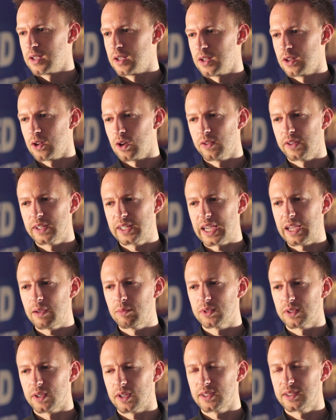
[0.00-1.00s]
a lot of the
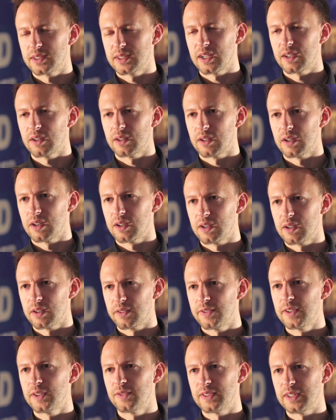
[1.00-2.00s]
games I'd say are
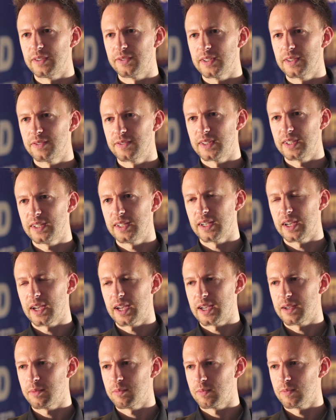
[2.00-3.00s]
50-50.
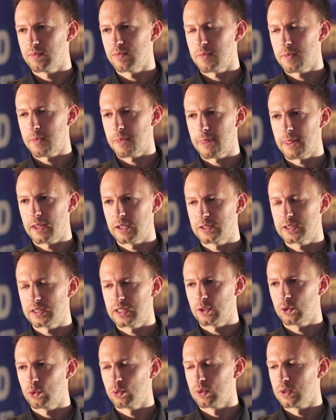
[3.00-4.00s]
Um, there's
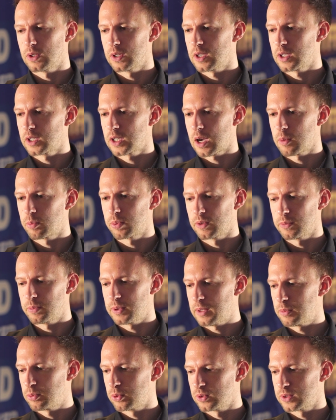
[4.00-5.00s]
still a couple of
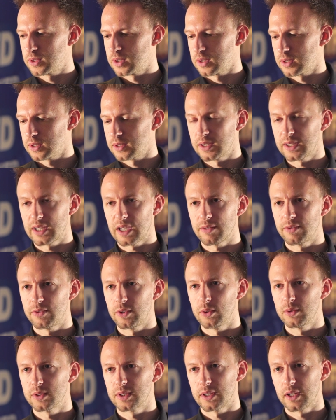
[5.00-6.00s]
people to to get
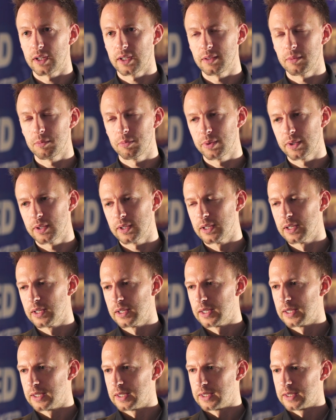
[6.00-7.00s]
through tonight, but
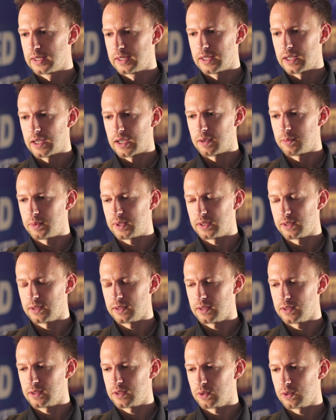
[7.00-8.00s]
I
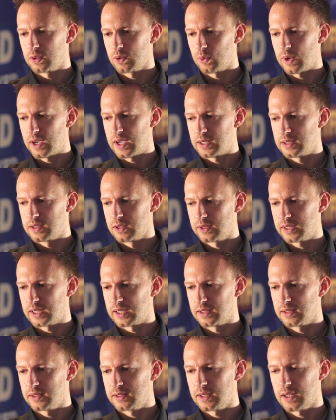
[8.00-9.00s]
mean the the way it's
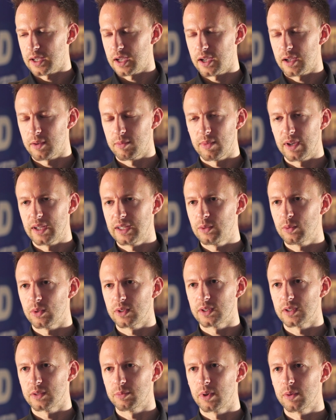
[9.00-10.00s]
looking, um,
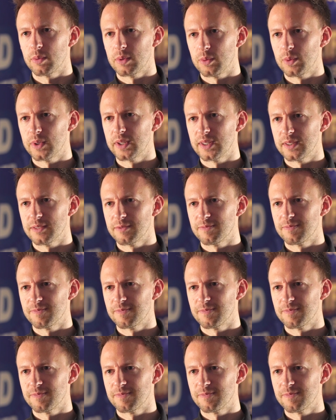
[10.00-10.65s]
anyone could probably win it.